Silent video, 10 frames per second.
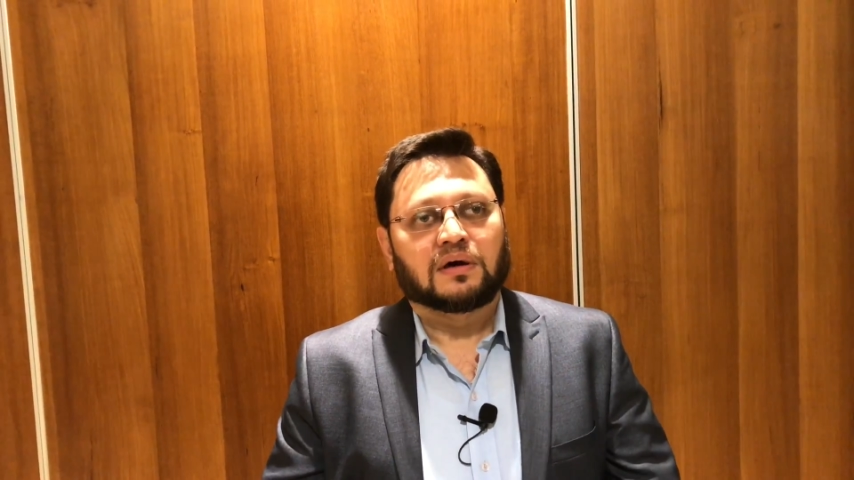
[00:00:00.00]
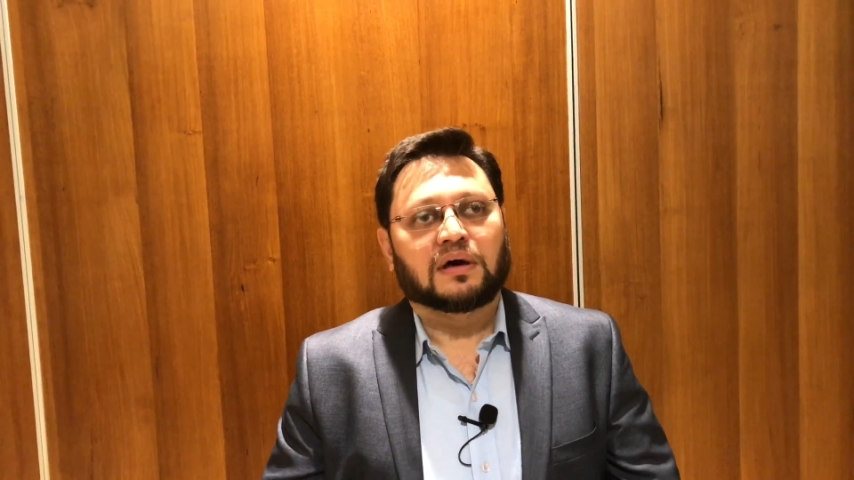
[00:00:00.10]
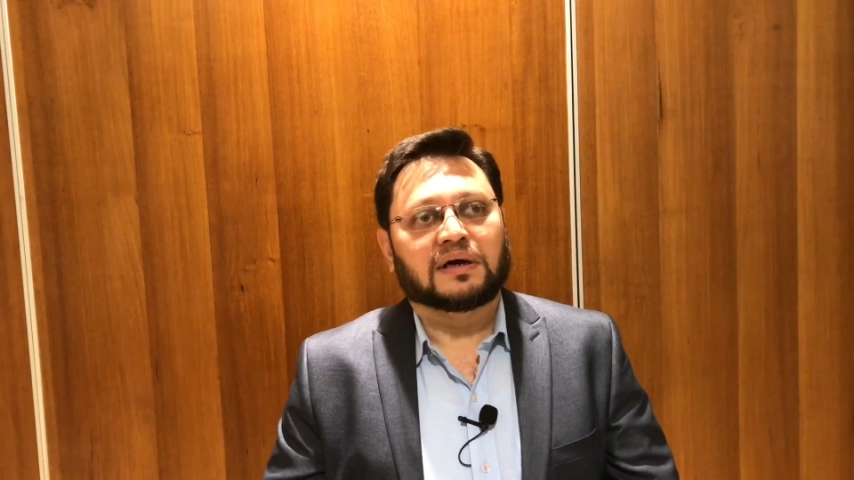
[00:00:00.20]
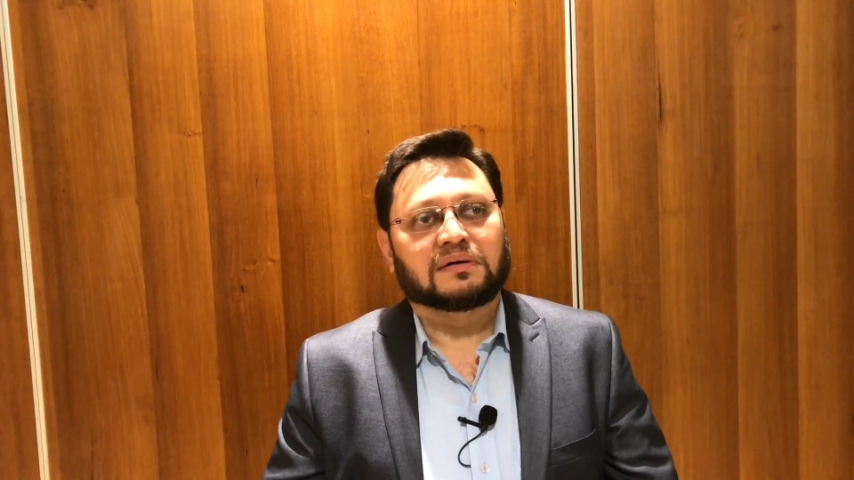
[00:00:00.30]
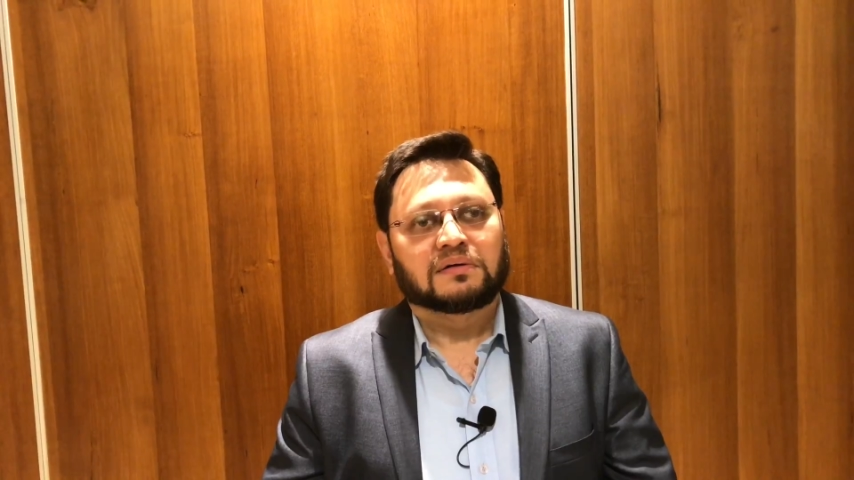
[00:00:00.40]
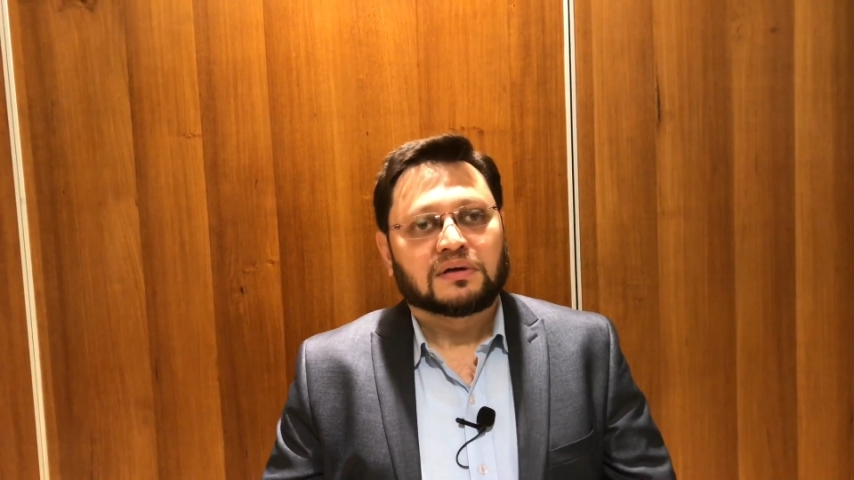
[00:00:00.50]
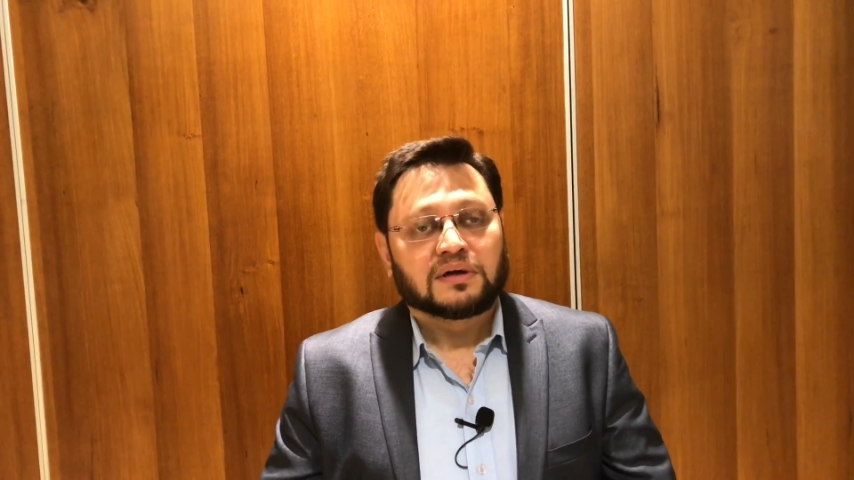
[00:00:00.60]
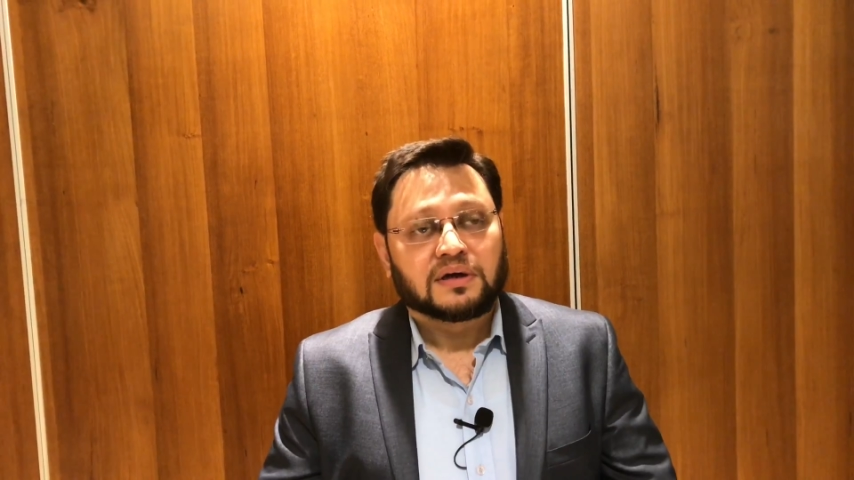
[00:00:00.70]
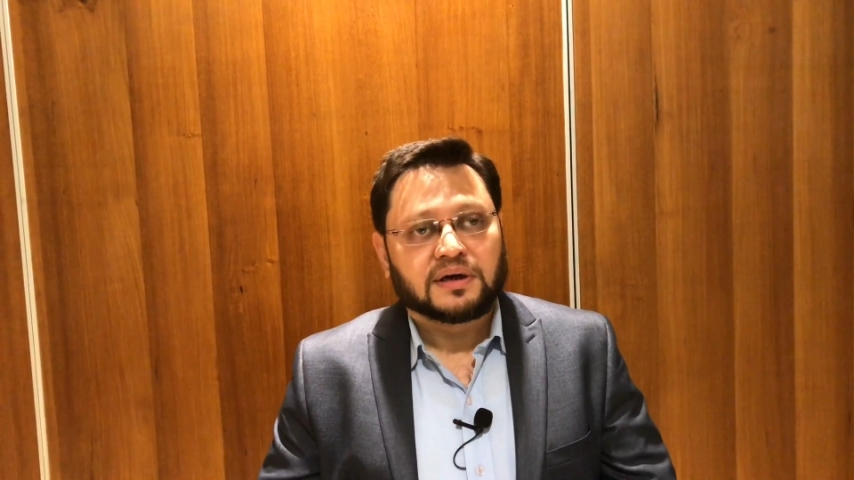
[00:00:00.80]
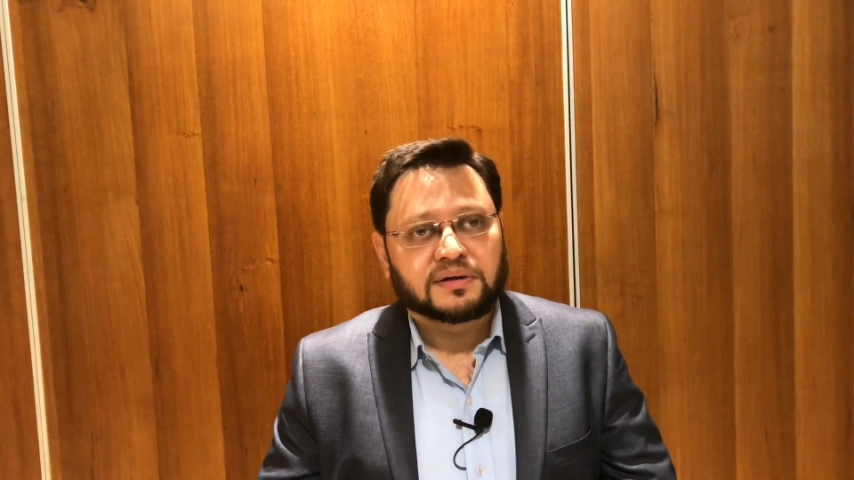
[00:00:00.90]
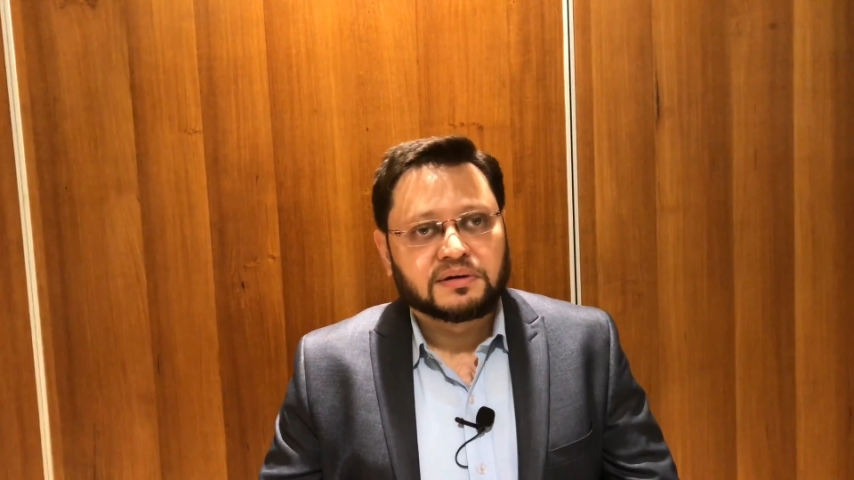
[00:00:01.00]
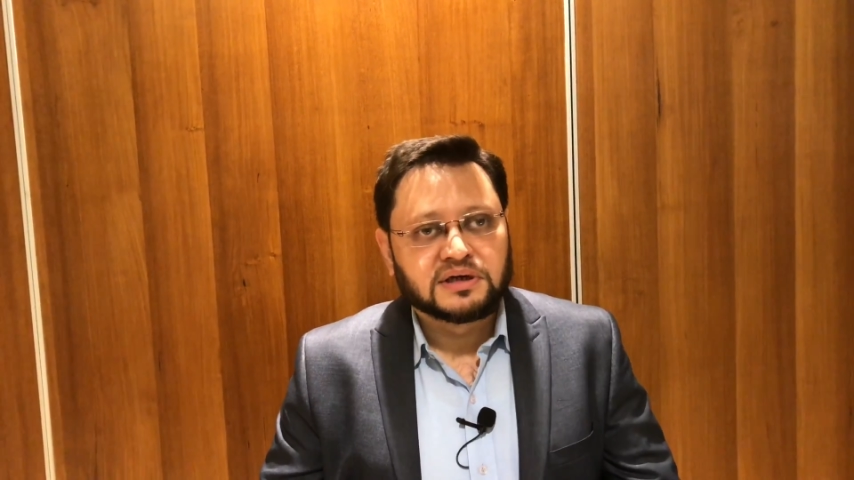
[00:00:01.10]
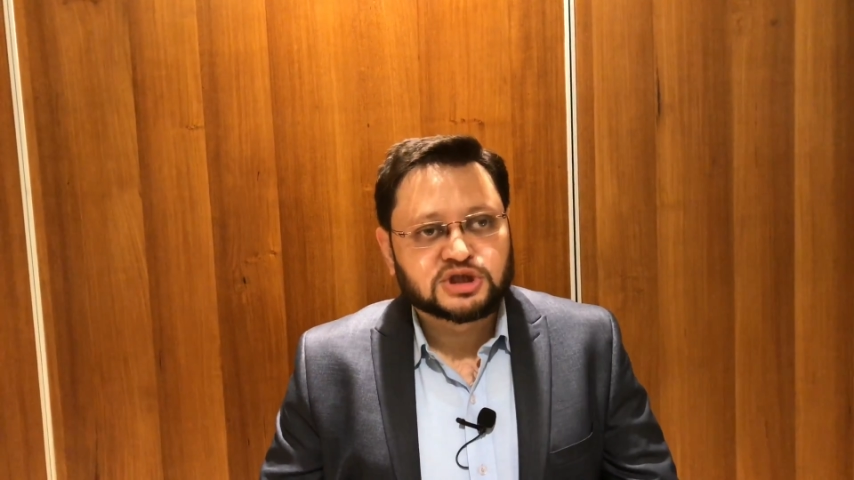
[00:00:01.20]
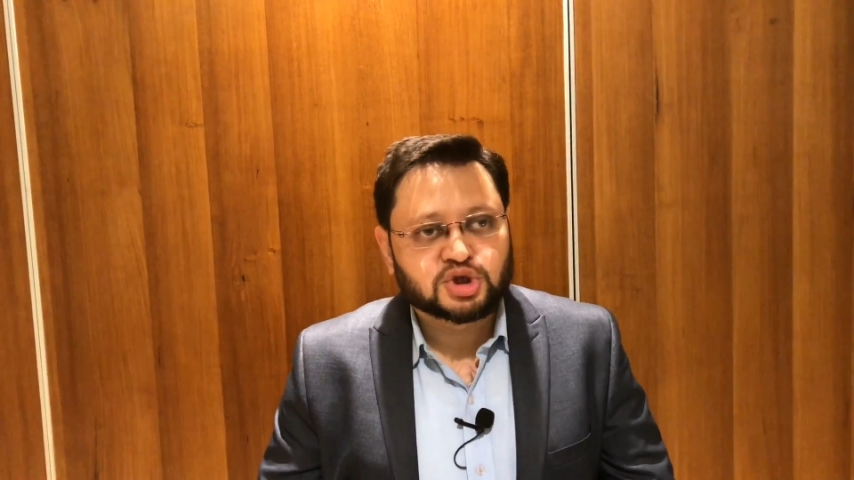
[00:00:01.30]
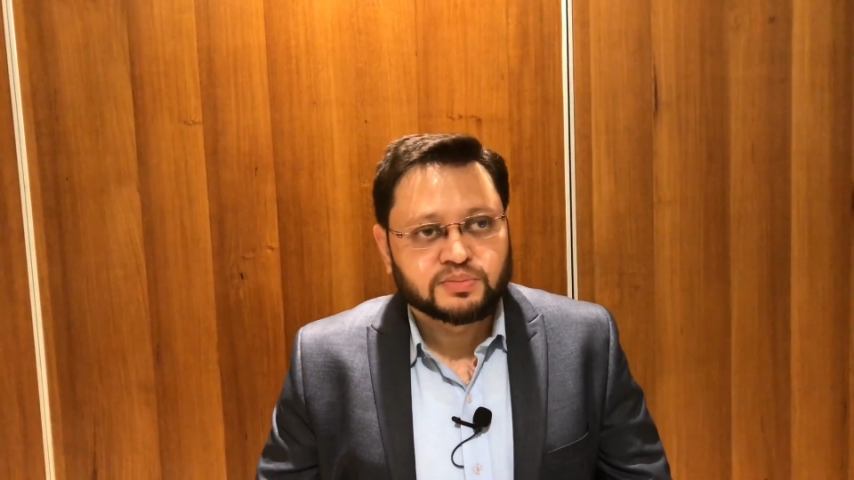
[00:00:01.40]
and it
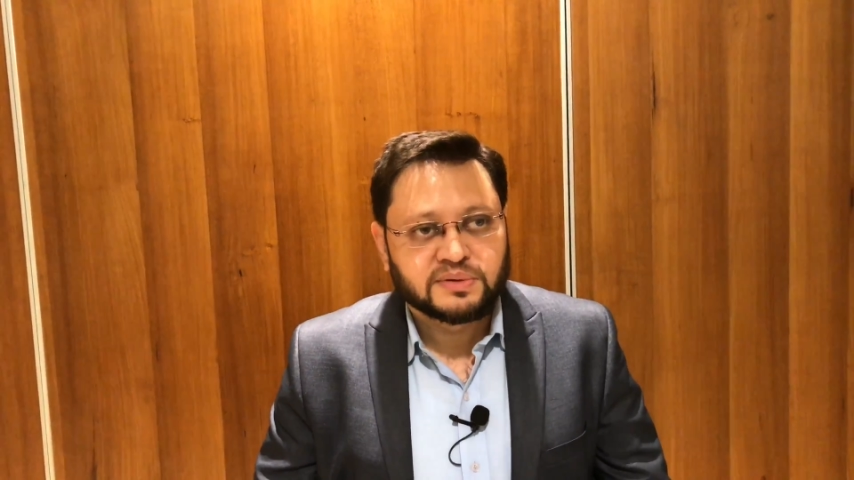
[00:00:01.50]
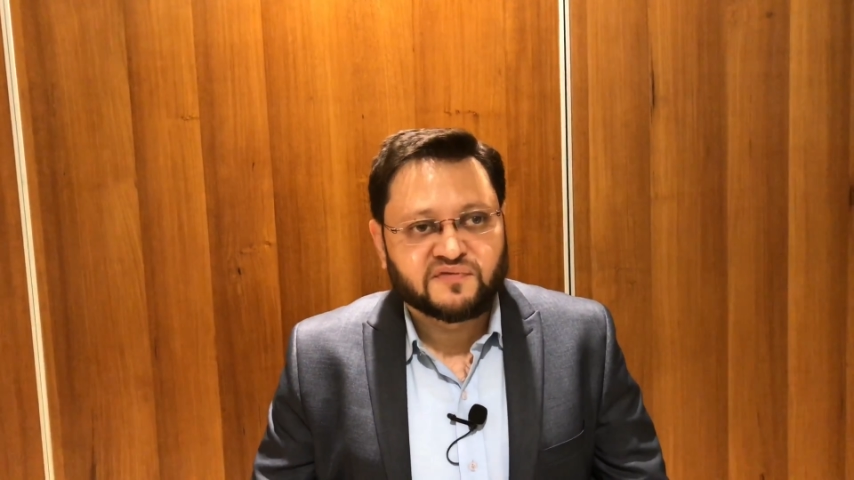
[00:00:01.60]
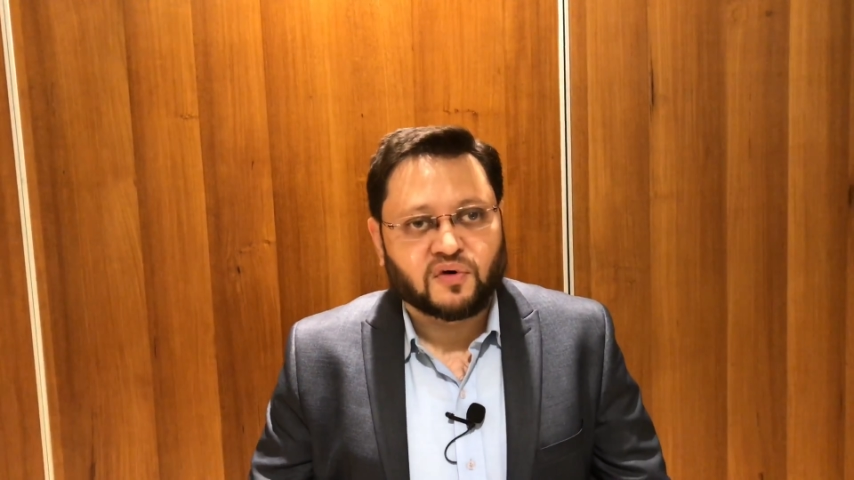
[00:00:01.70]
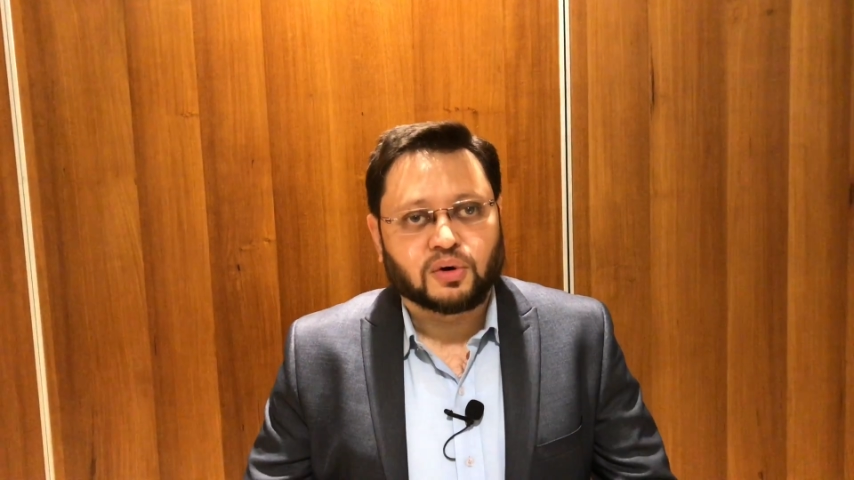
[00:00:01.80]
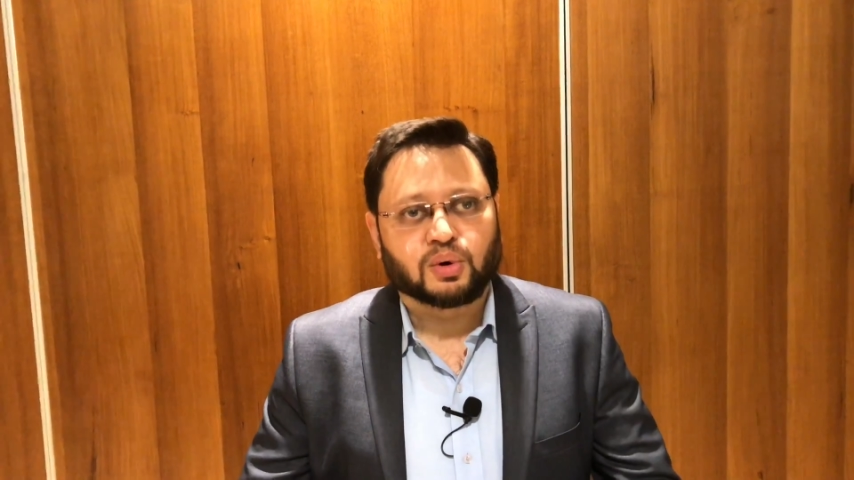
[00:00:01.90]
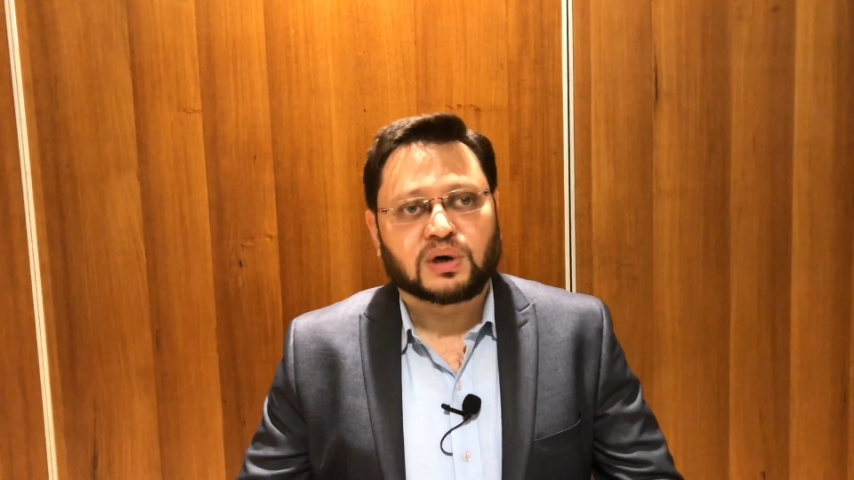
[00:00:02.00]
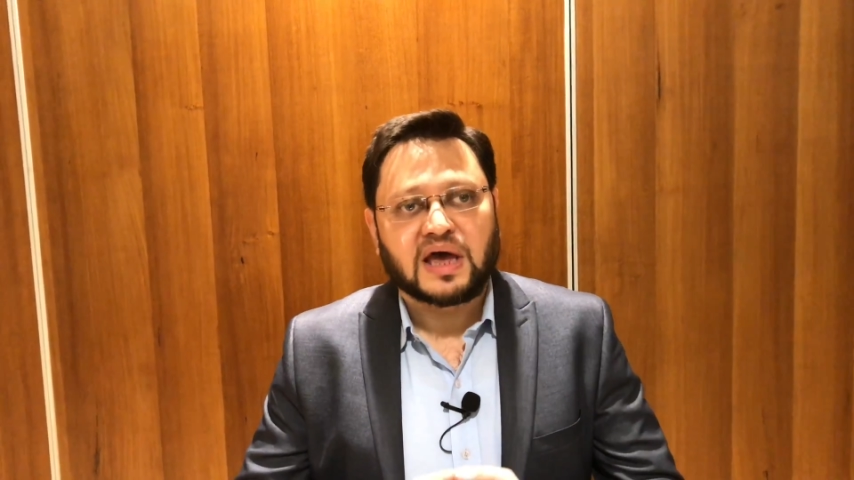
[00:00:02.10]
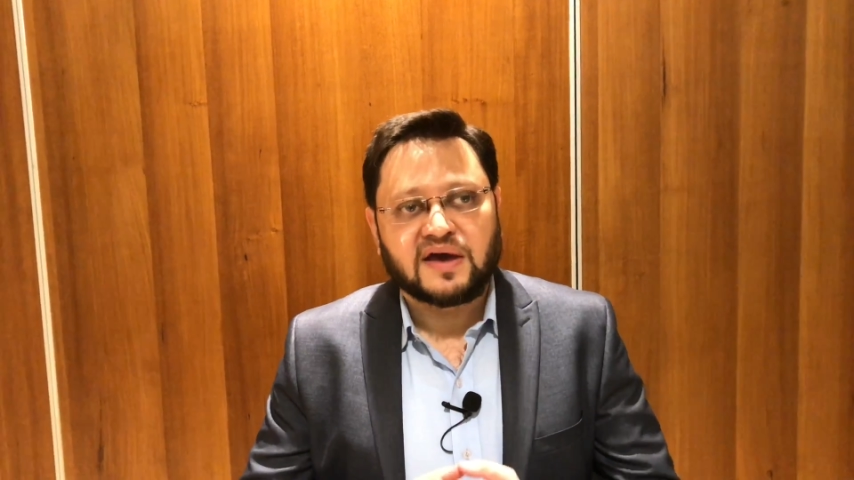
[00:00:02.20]
needs to be followed